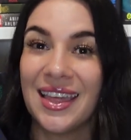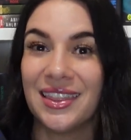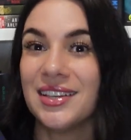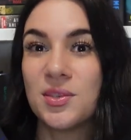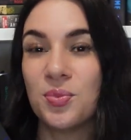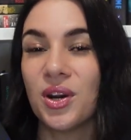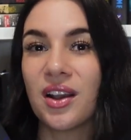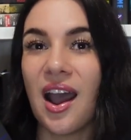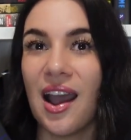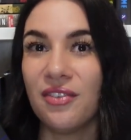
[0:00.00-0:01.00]
This
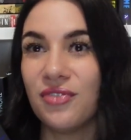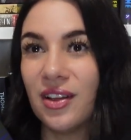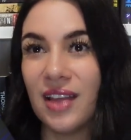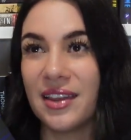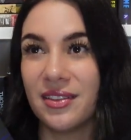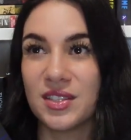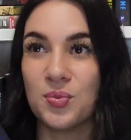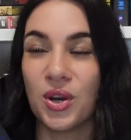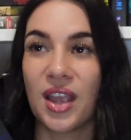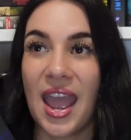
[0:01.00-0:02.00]
book, I felt like this
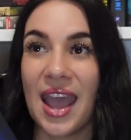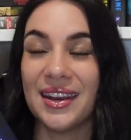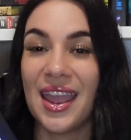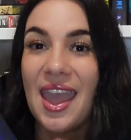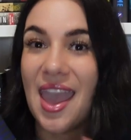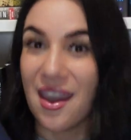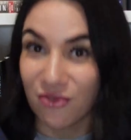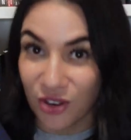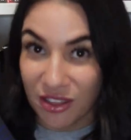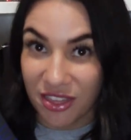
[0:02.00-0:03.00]
book had
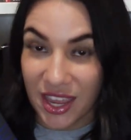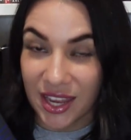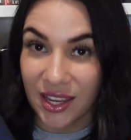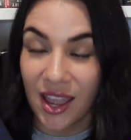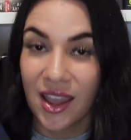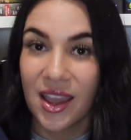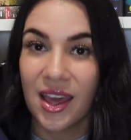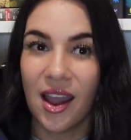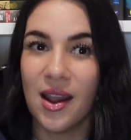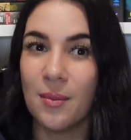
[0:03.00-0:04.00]
everything
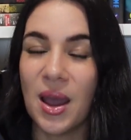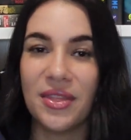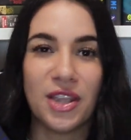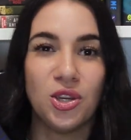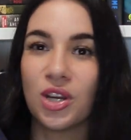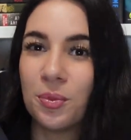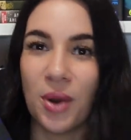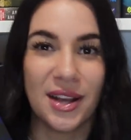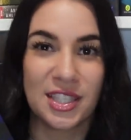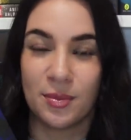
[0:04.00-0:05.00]
that you could
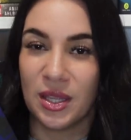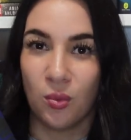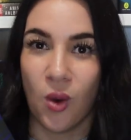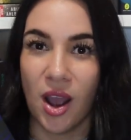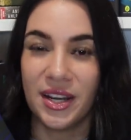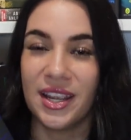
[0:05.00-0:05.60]
possibly want.